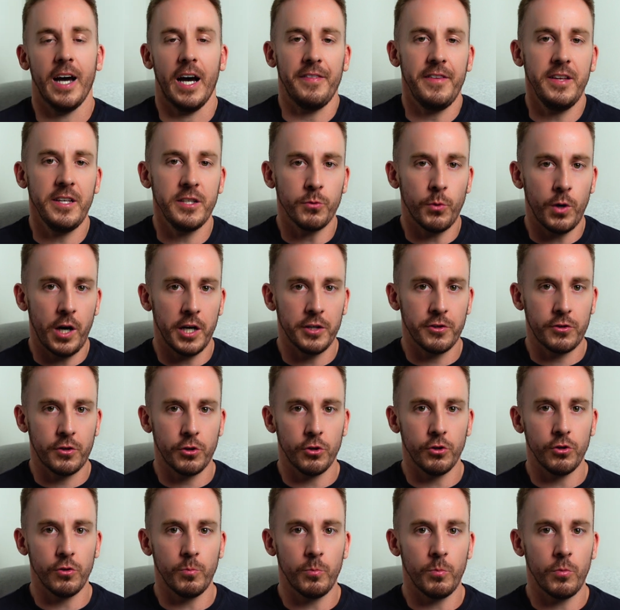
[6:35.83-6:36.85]
And these are what I'd
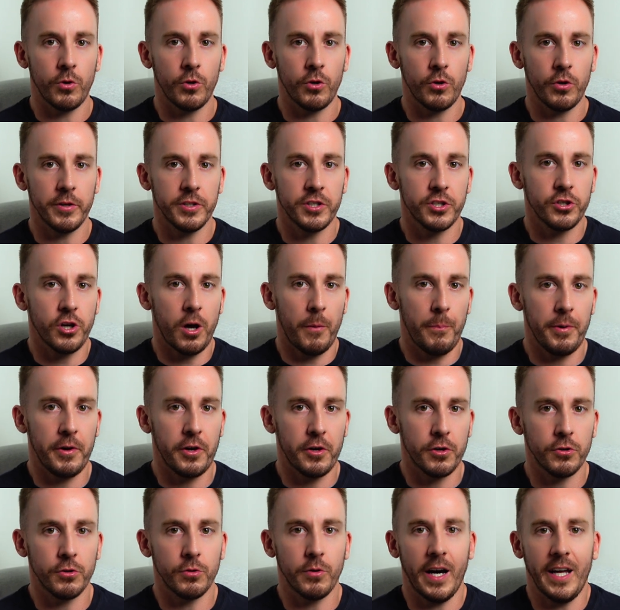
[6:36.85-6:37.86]
call more
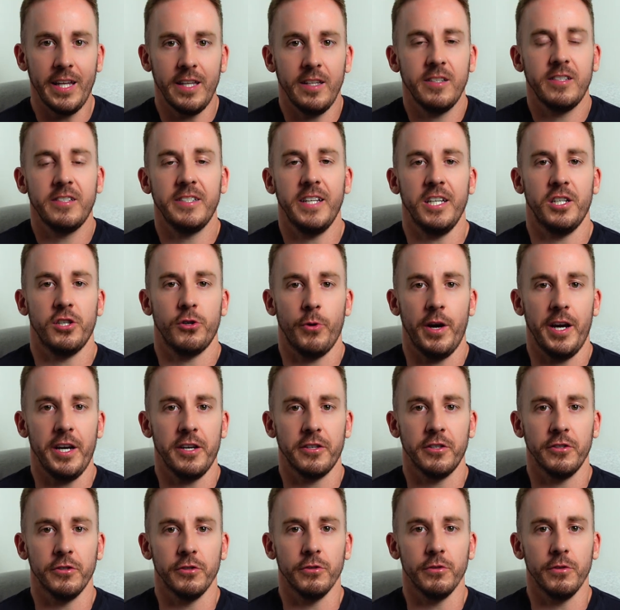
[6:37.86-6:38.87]
topical and
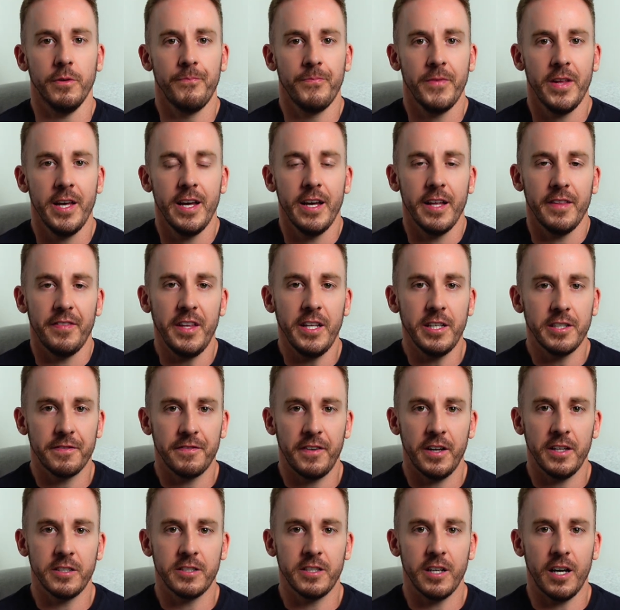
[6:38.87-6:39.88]
situational. These
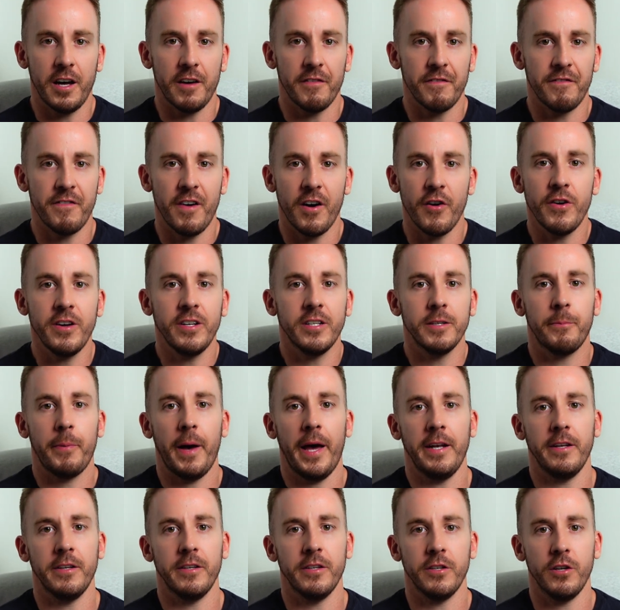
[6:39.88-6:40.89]
funds are very
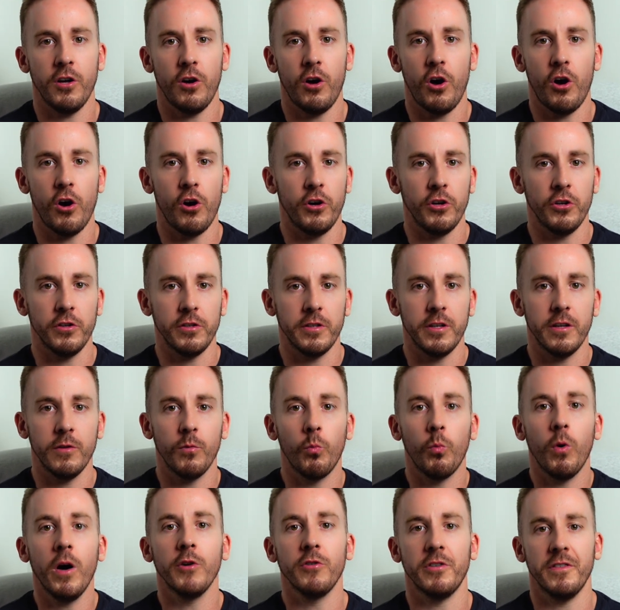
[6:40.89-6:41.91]
dependent on
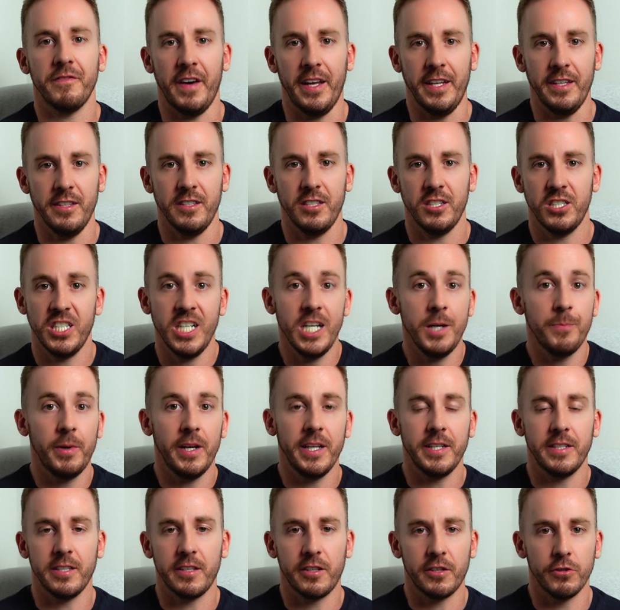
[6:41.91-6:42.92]
world events,
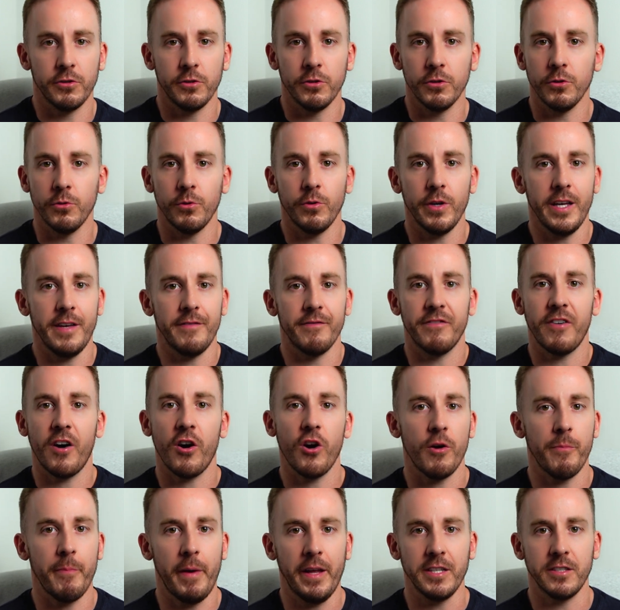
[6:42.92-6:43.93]
geopolitical,
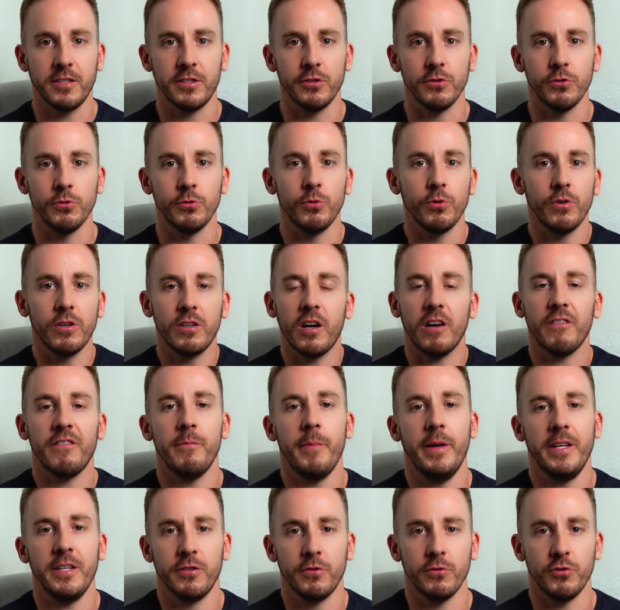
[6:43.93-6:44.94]
environmental,
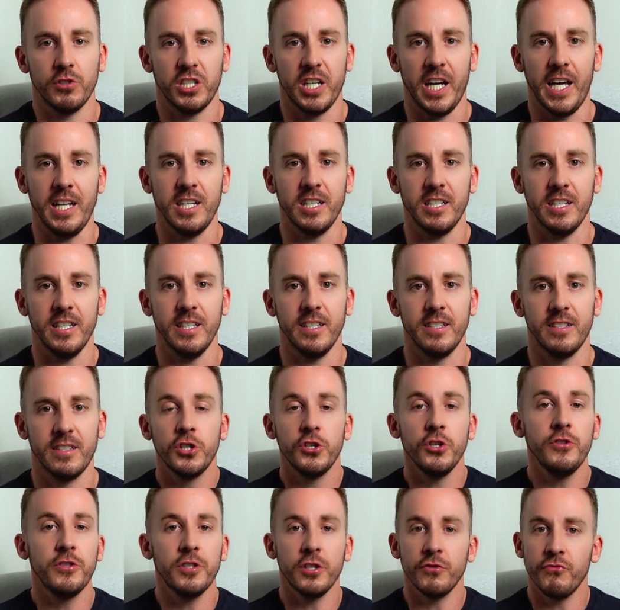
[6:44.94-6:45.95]
governmental changes.
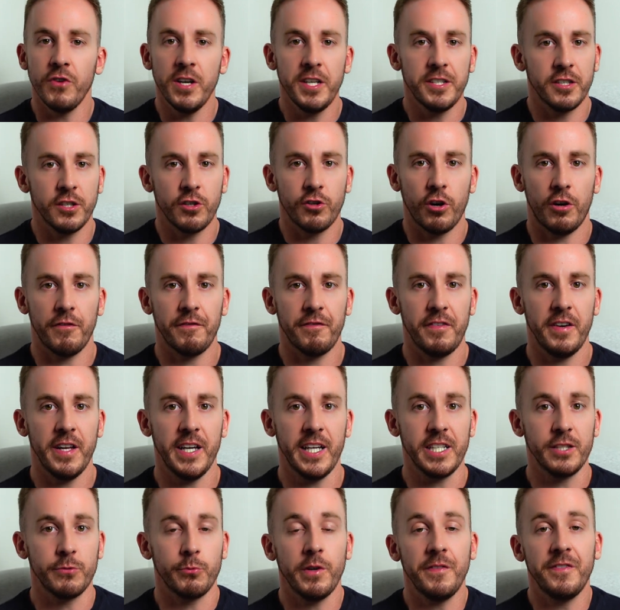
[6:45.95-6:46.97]
Due to recent
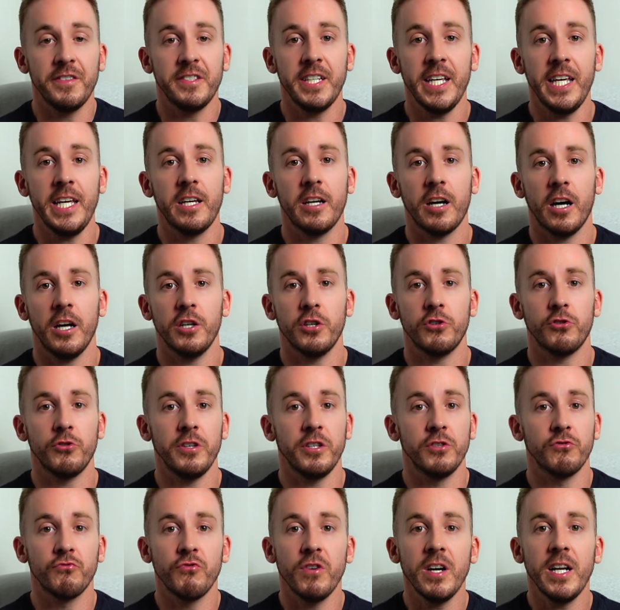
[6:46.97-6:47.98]
conflicts, we've seen countries
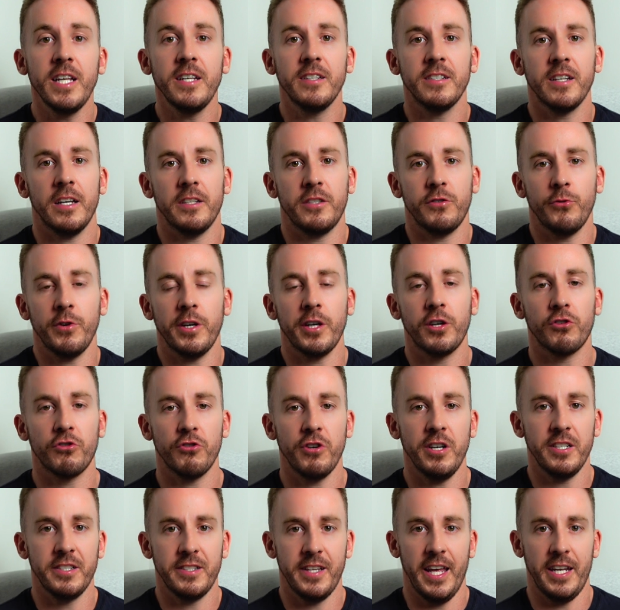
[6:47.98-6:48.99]
really start to
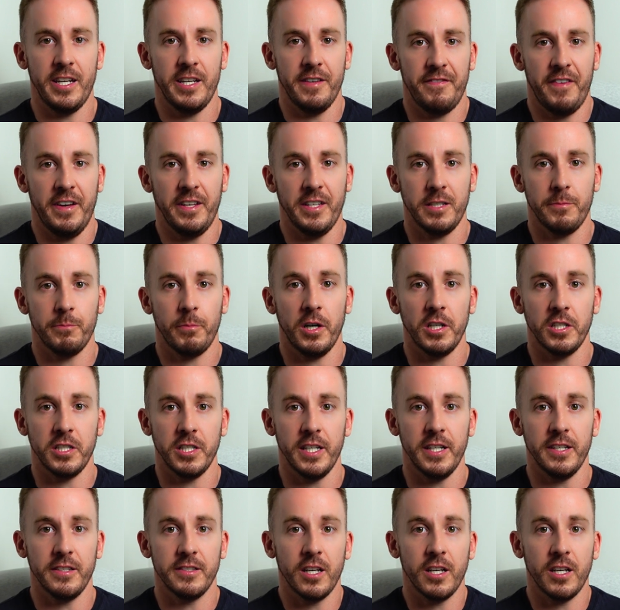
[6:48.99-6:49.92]
increase their defense budgets.